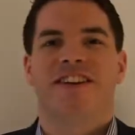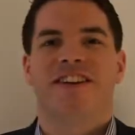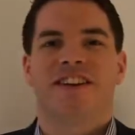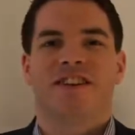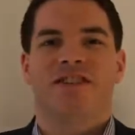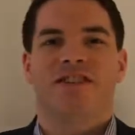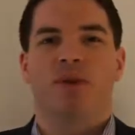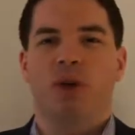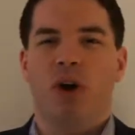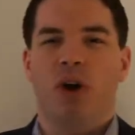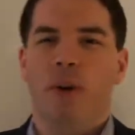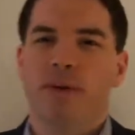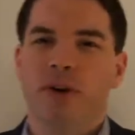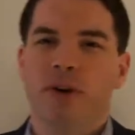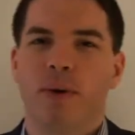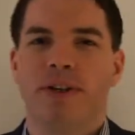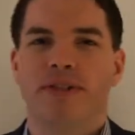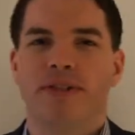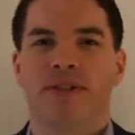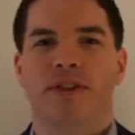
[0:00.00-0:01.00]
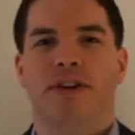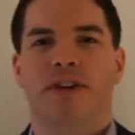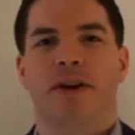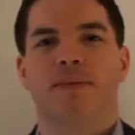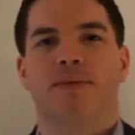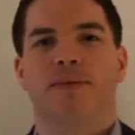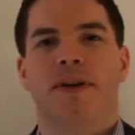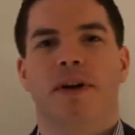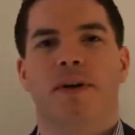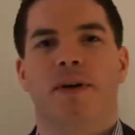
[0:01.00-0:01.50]
So a common question that
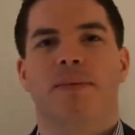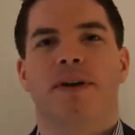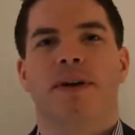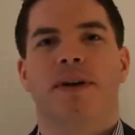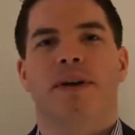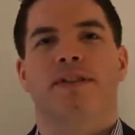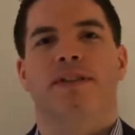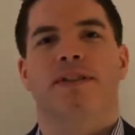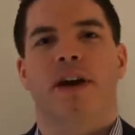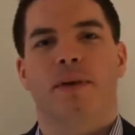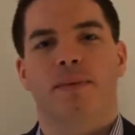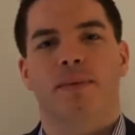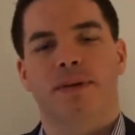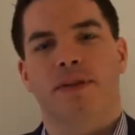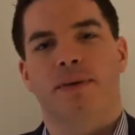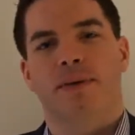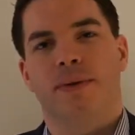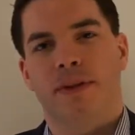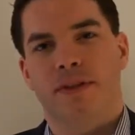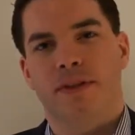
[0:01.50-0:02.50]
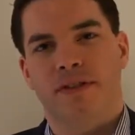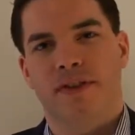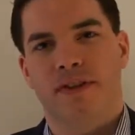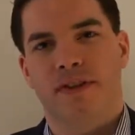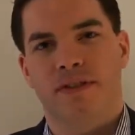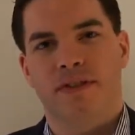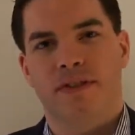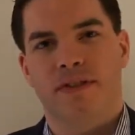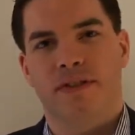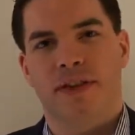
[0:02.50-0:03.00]
comes up is how we deal with
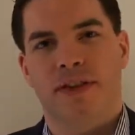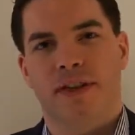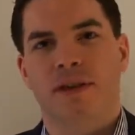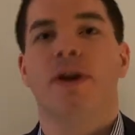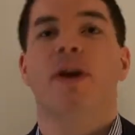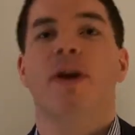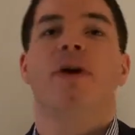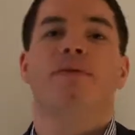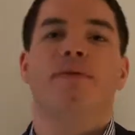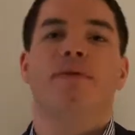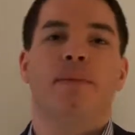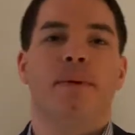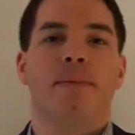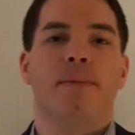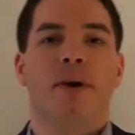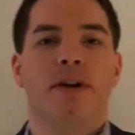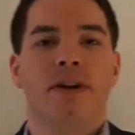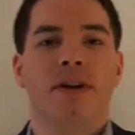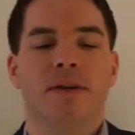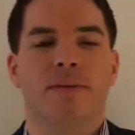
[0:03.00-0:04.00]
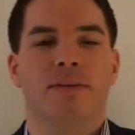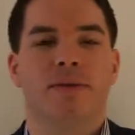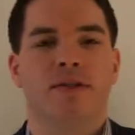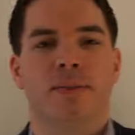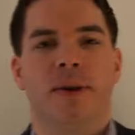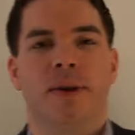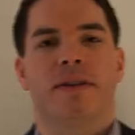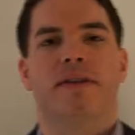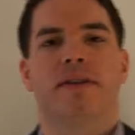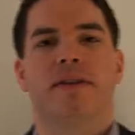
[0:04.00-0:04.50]
uncertainty. From a modelling
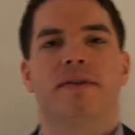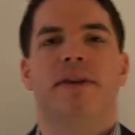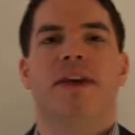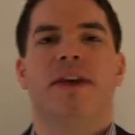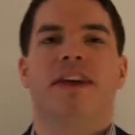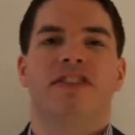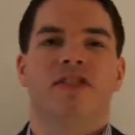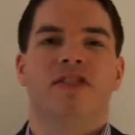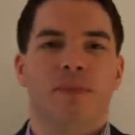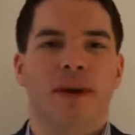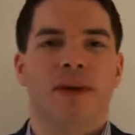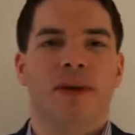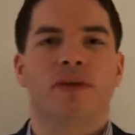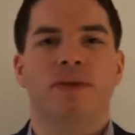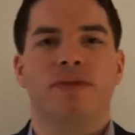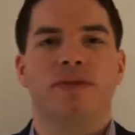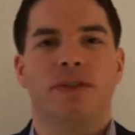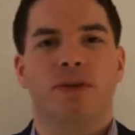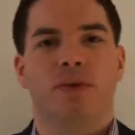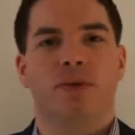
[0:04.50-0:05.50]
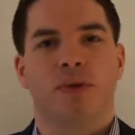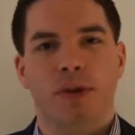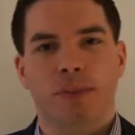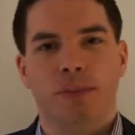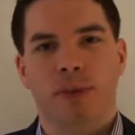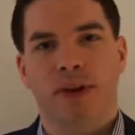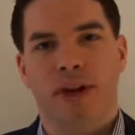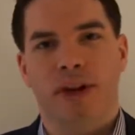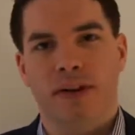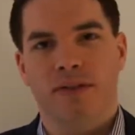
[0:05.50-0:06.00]
perspective, it's about using
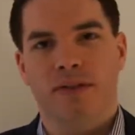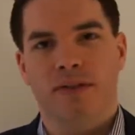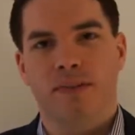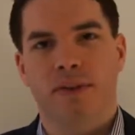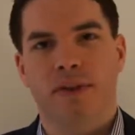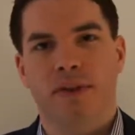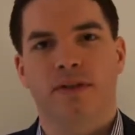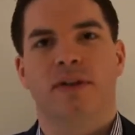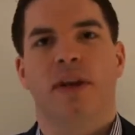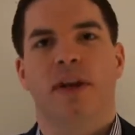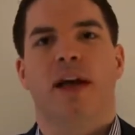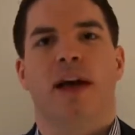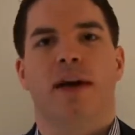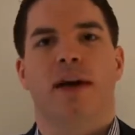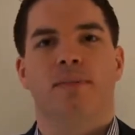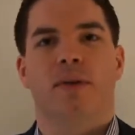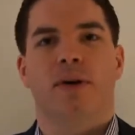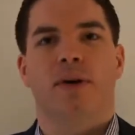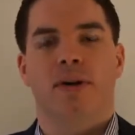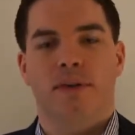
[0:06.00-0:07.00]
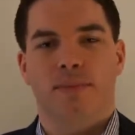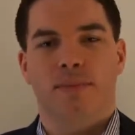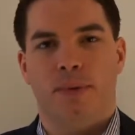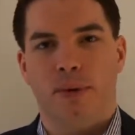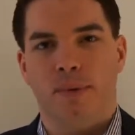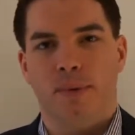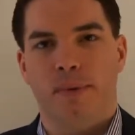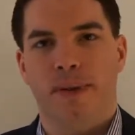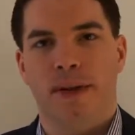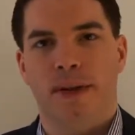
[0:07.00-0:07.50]
3-point estimates and modelling
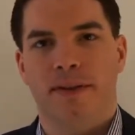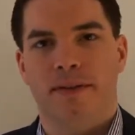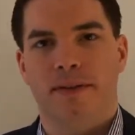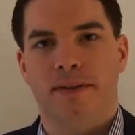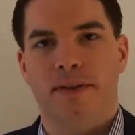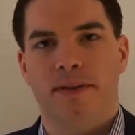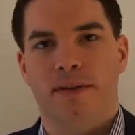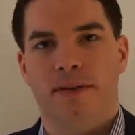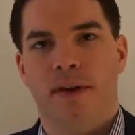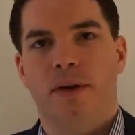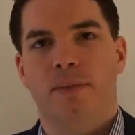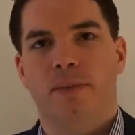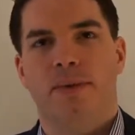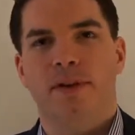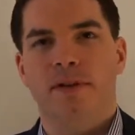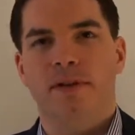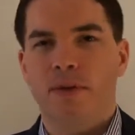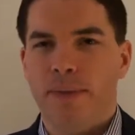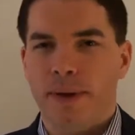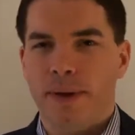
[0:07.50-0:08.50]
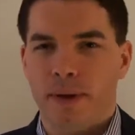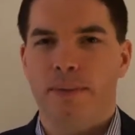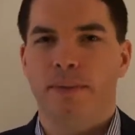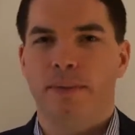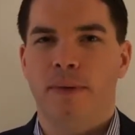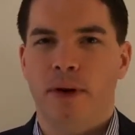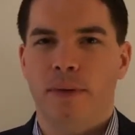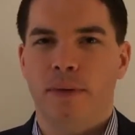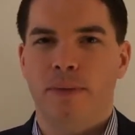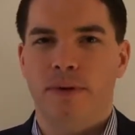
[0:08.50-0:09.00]
probabilities. But this will make a
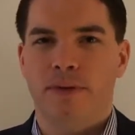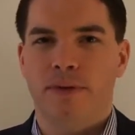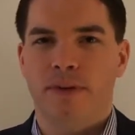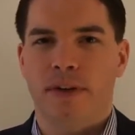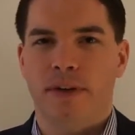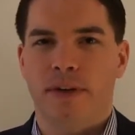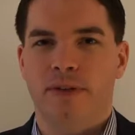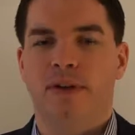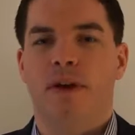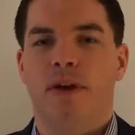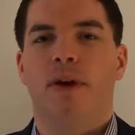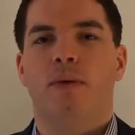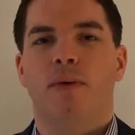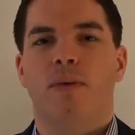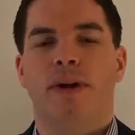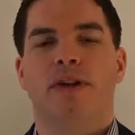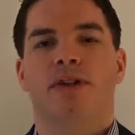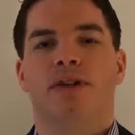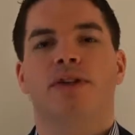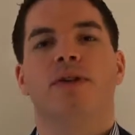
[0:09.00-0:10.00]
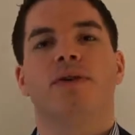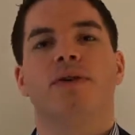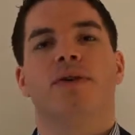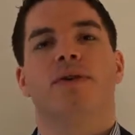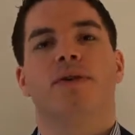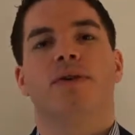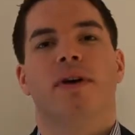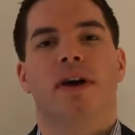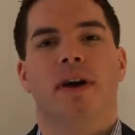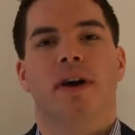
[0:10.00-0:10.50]
lot more sense when I show
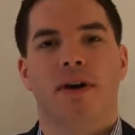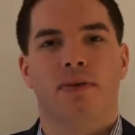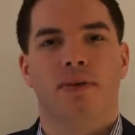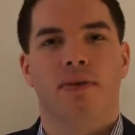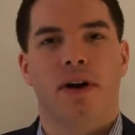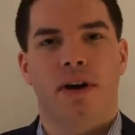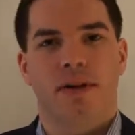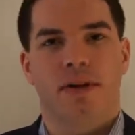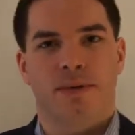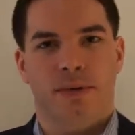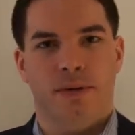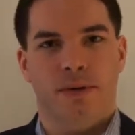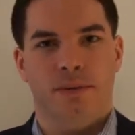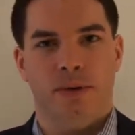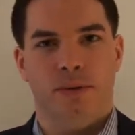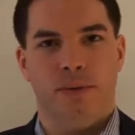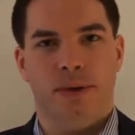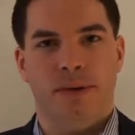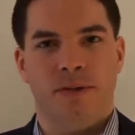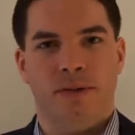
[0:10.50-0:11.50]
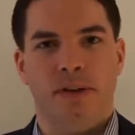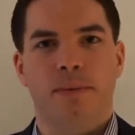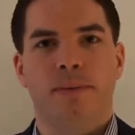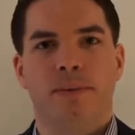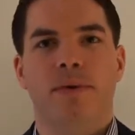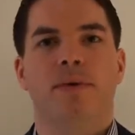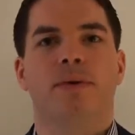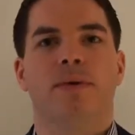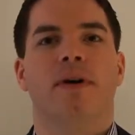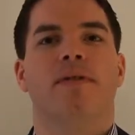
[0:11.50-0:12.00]
you a graph that would be a
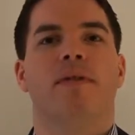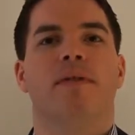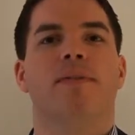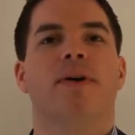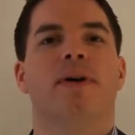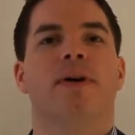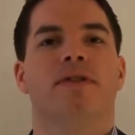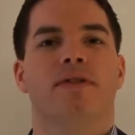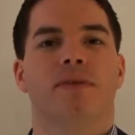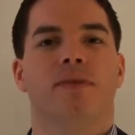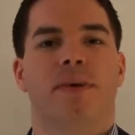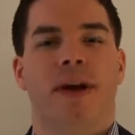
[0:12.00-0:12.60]
typical of a Price to Win